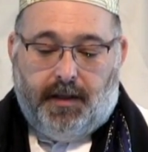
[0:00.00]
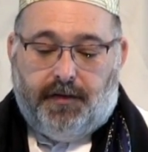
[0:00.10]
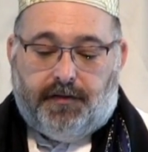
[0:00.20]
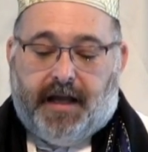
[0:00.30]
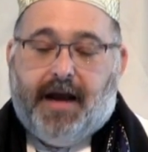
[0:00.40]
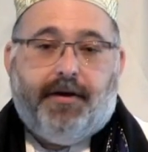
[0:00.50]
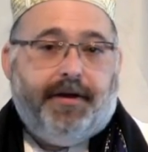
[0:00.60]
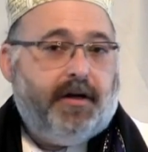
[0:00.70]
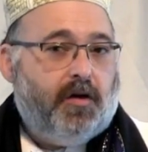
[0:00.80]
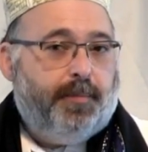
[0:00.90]
It is
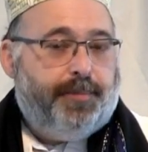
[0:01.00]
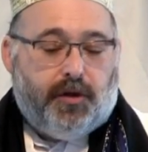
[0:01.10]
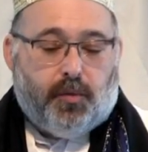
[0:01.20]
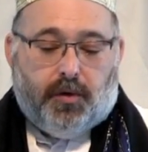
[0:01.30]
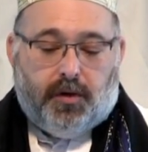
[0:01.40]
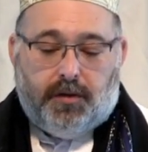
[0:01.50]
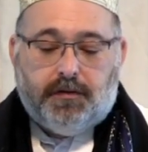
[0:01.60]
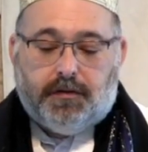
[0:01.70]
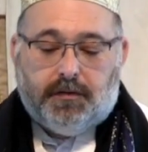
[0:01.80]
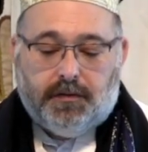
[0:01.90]
carried on our bitter
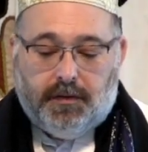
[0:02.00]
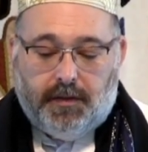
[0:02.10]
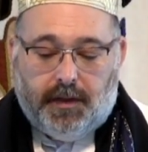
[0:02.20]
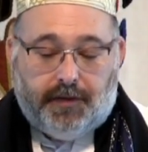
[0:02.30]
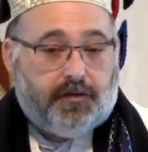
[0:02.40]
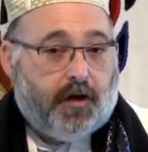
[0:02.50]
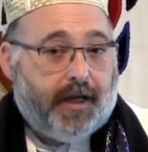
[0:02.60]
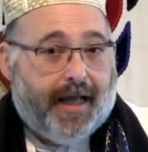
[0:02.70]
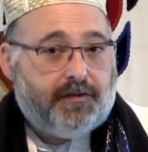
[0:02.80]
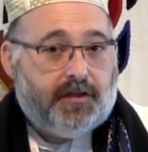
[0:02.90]
words and
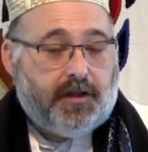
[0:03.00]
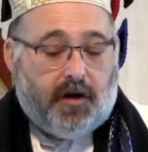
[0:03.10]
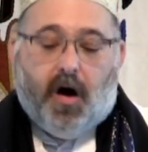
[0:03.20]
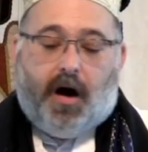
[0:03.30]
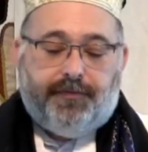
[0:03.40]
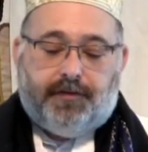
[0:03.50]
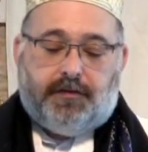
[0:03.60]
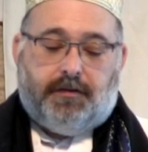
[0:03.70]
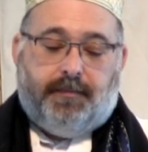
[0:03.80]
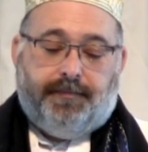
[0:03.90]
sarcastic
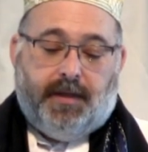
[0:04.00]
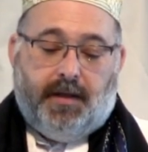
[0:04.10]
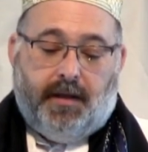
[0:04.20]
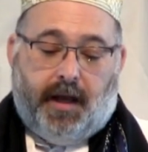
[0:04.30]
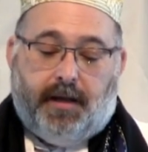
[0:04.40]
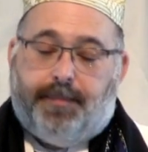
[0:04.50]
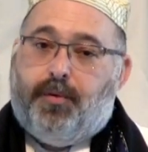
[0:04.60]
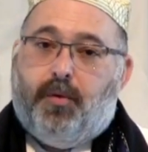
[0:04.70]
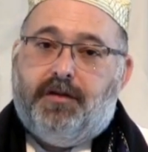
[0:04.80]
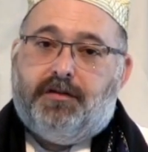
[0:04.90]
coughs, and it
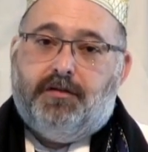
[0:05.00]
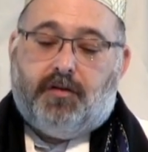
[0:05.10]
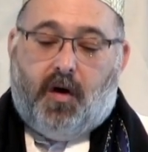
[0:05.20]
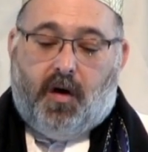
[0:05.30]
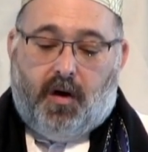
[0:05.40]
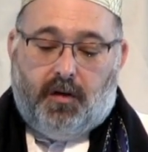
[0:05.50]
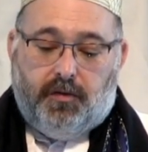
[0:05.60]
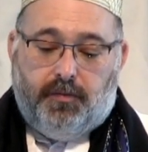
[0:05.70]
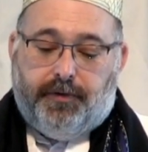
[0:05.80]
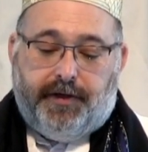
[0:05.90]
poisons
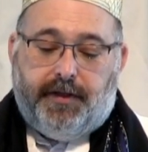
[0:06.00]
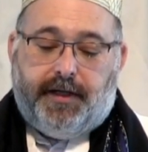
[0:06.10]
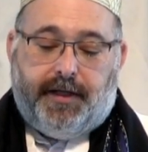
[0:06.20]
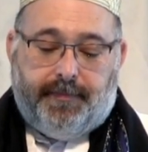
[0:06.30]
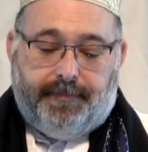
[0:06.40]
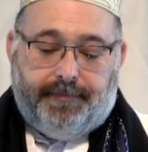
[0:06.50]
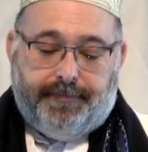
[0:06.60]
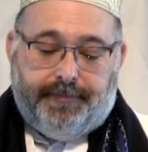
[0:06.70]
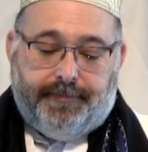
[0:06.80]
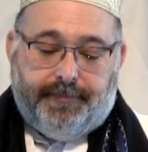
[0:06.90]
all who breathe it in.
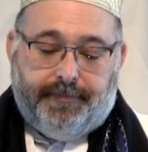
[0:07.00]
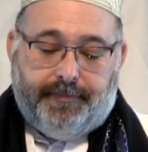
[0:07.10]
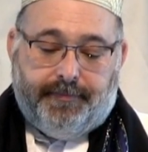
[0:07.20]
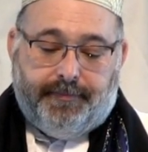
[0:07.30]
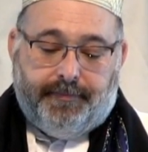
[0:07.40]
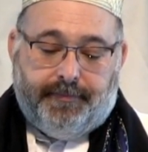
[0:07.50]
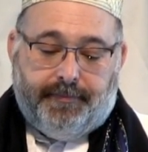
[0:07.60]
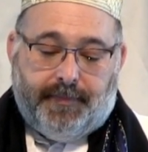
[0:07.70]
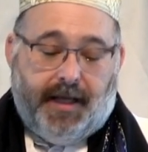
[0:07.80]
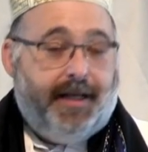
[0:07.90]

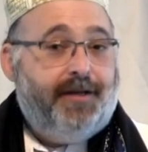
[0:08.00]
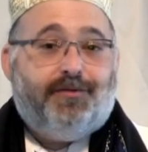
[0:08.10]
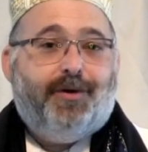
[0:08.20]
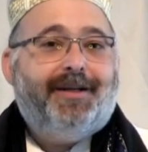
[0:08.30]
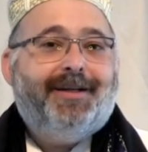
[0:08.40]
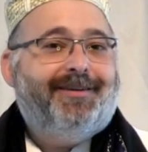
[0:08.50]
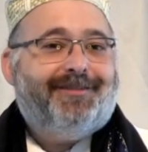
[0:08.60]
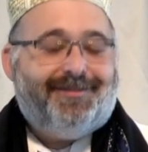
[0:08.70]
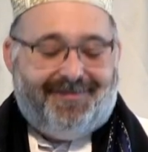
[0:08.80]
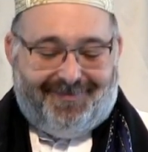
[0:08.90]
It is what it
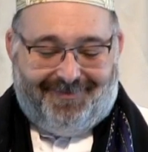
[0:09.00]
is.